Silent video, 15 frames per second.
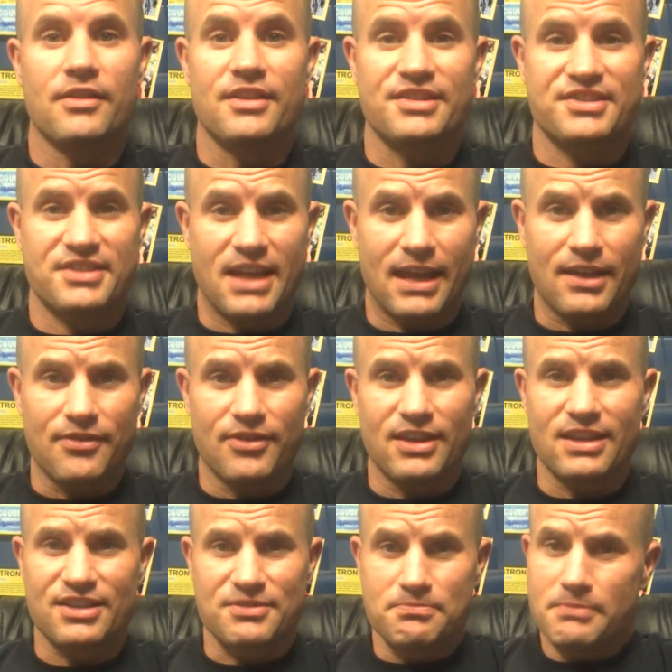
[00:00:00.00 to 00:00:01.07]
The second
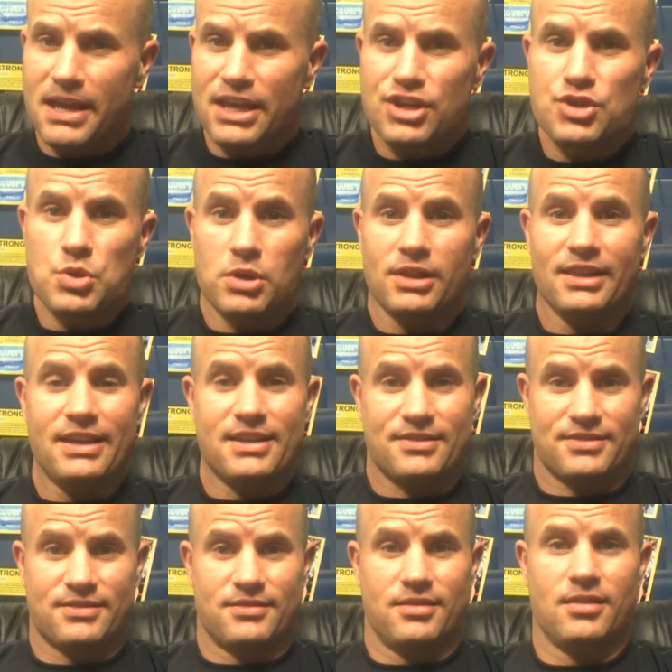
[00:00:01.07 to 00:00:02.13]
thing is make your
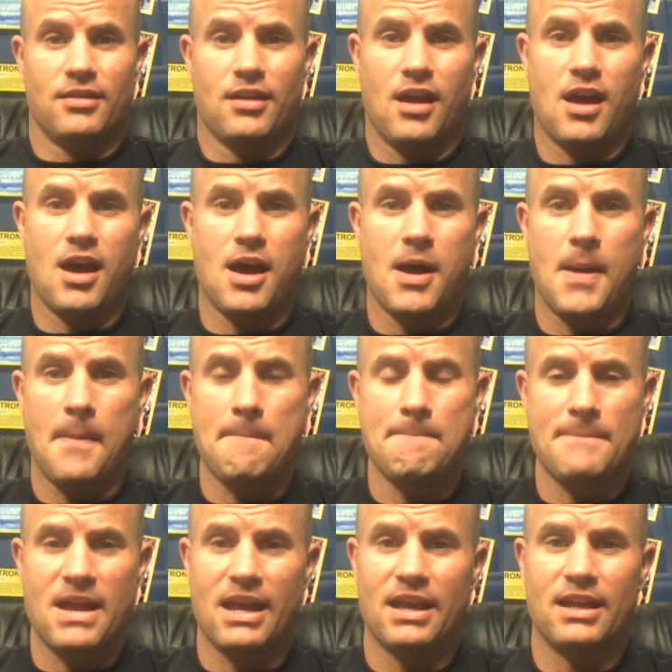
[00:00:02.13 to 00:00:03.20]
list
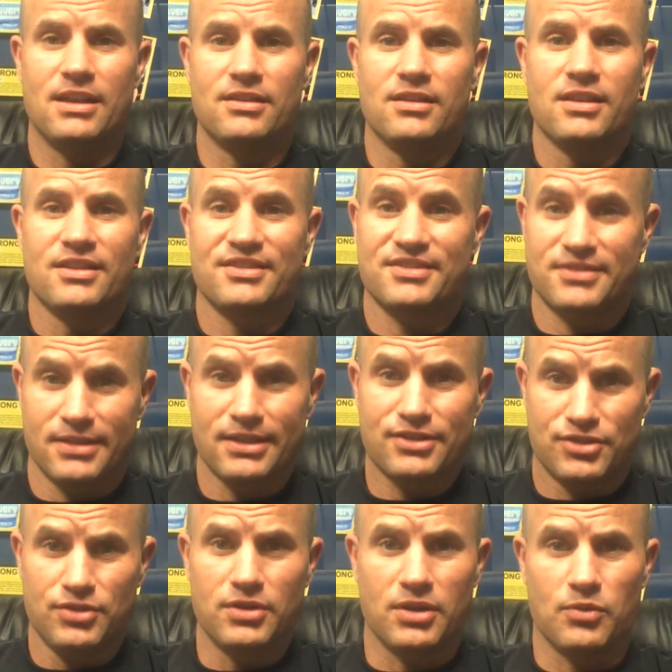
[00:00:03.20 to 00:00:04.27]
and
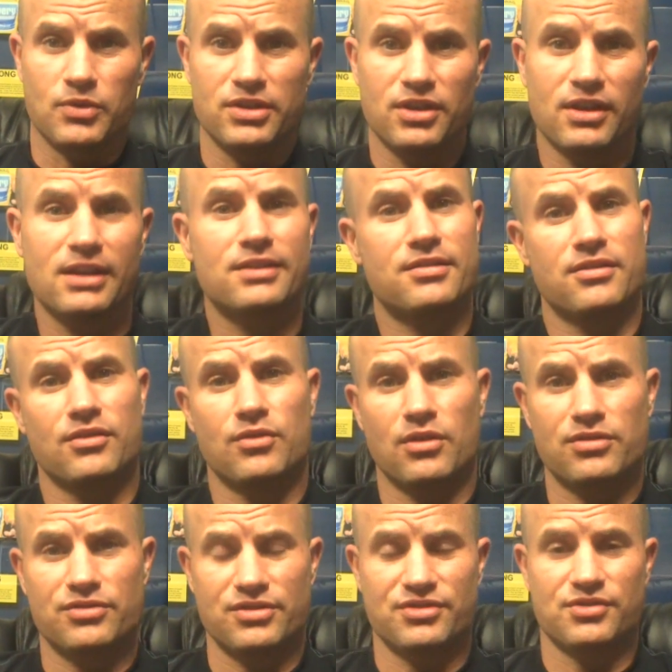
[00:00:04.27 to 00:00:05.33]
stick to it when you get to the
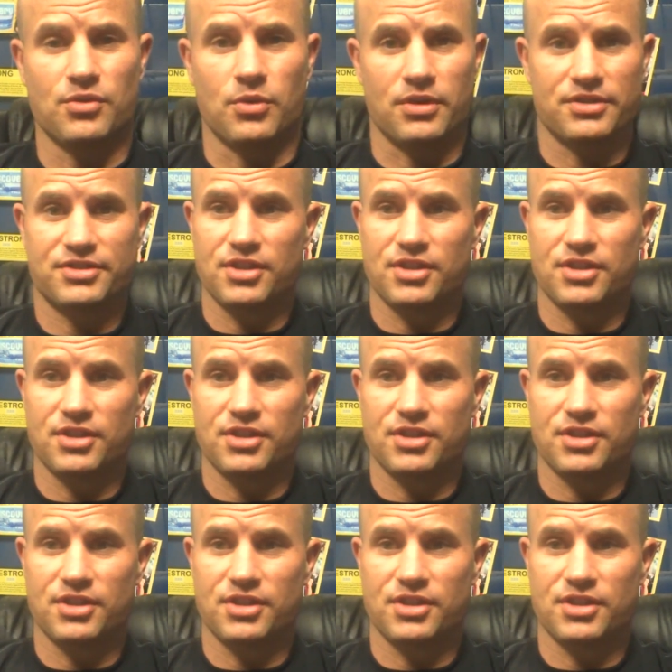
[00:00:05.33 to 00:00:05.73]
grocery store.